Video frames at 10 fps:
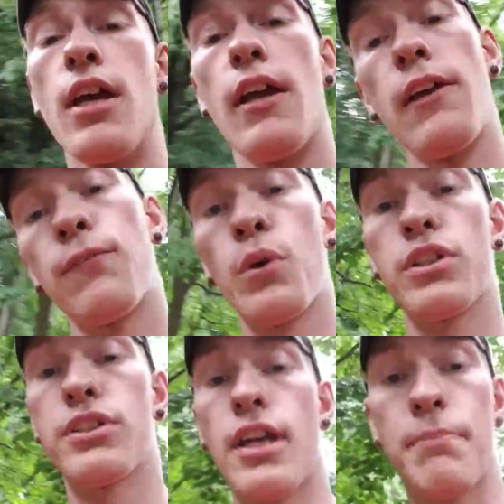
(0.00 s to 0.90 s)
If you are
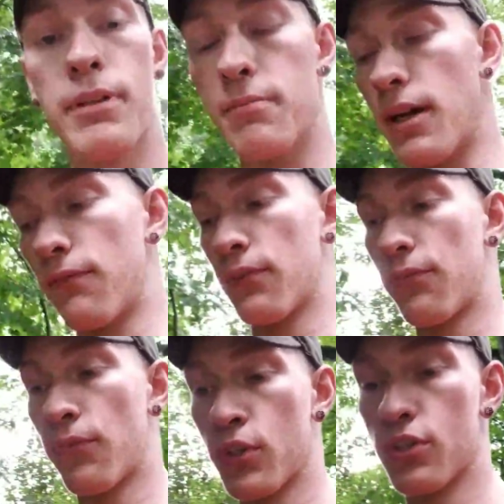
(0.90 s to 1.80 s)
stopping by for the
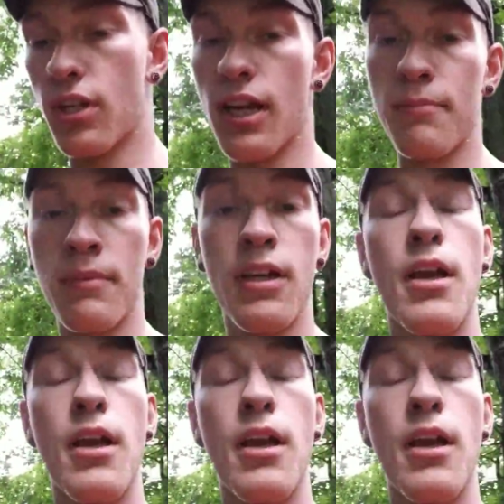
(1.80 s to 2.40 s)
first time,